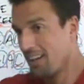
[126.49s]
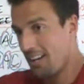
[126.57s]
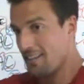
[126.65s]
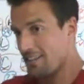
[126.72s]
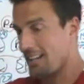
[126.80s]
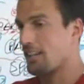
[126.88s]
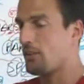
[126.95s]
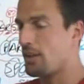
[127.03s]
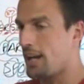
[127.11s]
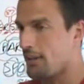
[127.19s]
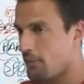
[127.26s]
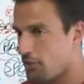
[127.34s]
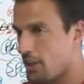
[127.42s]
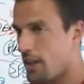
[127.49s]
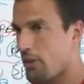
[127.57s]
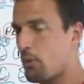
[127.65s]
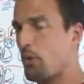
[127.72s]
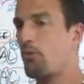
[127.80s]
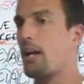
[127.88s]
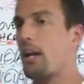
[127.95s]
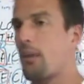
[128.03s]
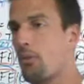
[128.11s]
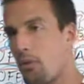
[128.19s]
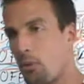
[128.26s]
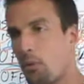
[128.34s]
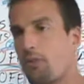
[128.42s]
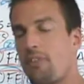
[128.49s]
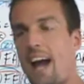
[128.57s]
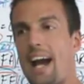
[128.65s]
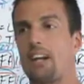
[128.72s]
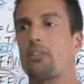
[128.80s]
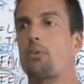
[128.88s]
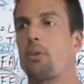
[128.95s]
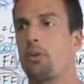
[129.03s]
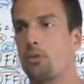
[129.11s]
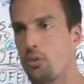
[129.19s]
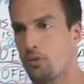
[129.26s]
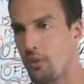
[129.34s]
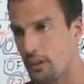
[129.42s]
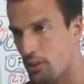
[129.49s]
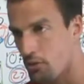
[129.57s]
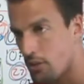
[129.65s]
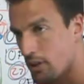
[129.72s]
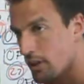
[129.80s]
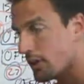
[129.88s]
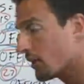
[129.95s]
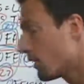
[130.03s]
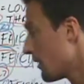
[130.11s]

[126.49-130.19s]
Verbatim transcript: It's like you can't even say the word faith or the word facts without glorifying the Trinity.